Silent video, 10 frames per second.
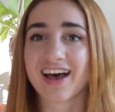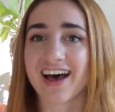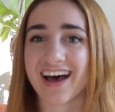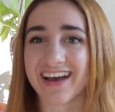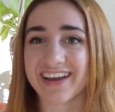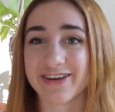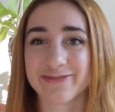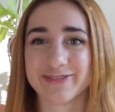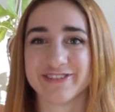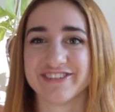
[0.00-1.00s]
I
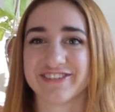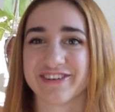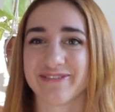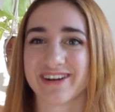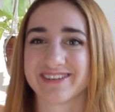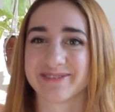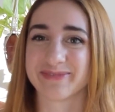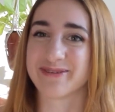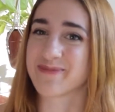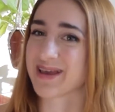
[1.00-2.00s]
hope you enjoyed watching
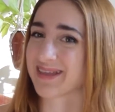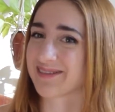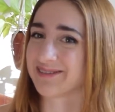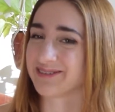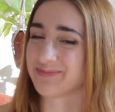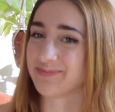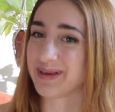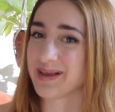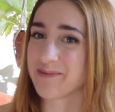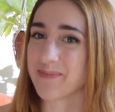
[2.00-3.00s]
me make those
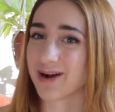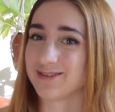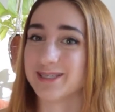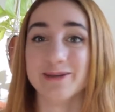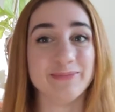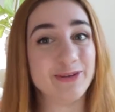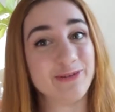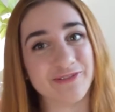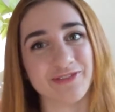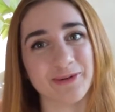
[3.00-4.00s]
big, bouncy,
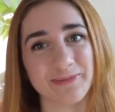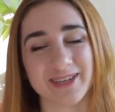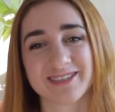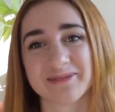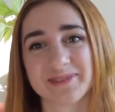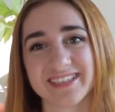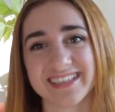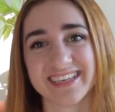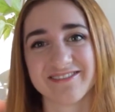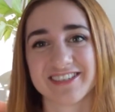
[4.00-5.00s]
beautiful bishop
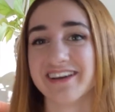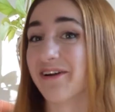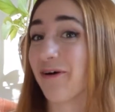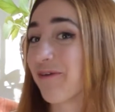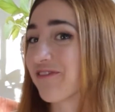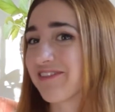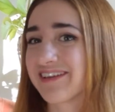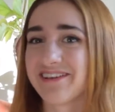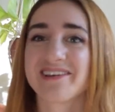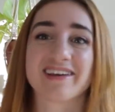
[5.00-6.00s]
sleeves, and
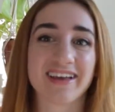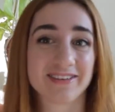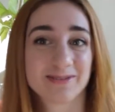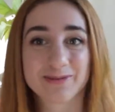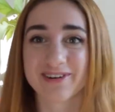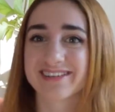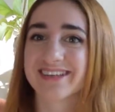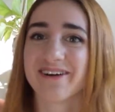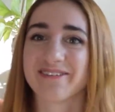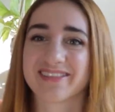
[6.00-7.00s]
hopefully you can sort of
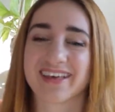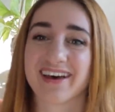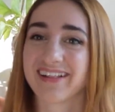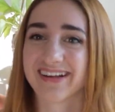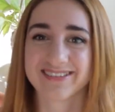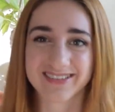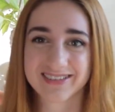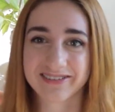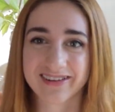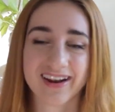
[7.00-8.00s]
tell what the hell I was
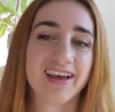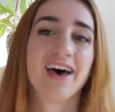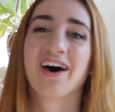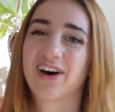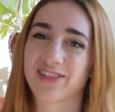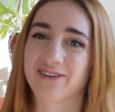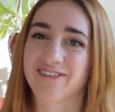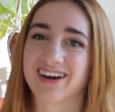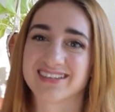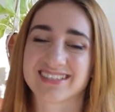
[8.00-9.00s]
doing.
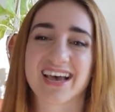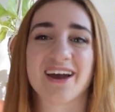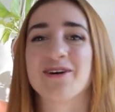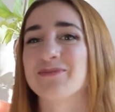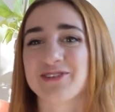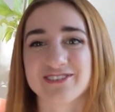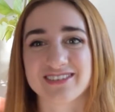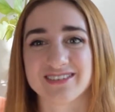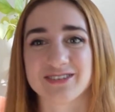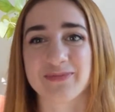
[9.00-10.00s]
Otherwise, I hope you're
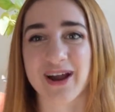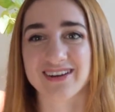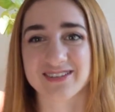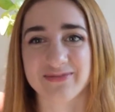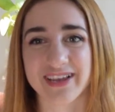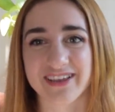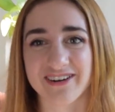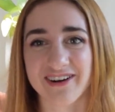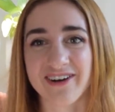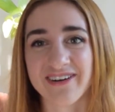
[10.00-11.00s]
just inspired to make
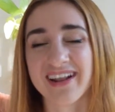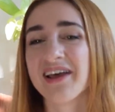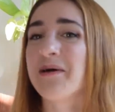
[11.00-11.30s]
your own.